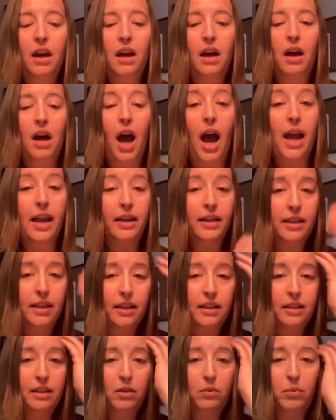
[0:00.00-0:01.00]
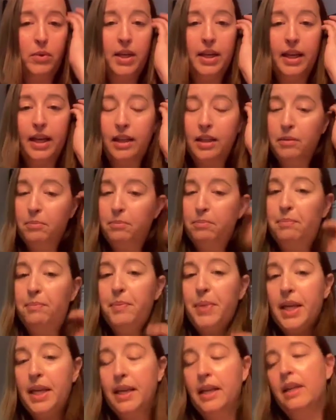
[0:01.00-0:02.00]
I attended Weekend
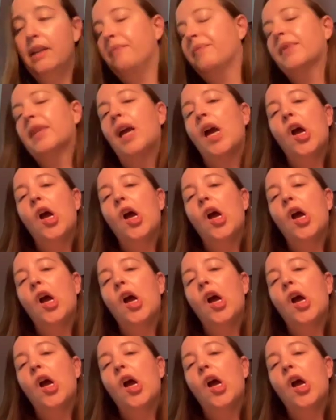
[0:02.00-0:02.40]
B,